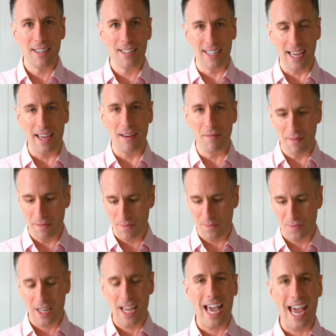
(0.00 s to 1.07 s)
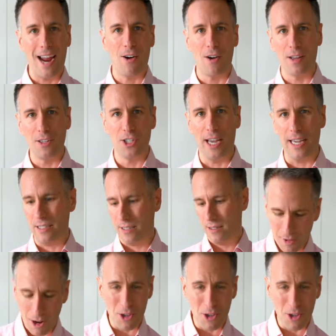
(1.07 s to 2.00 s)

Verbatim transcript: said hair on chest.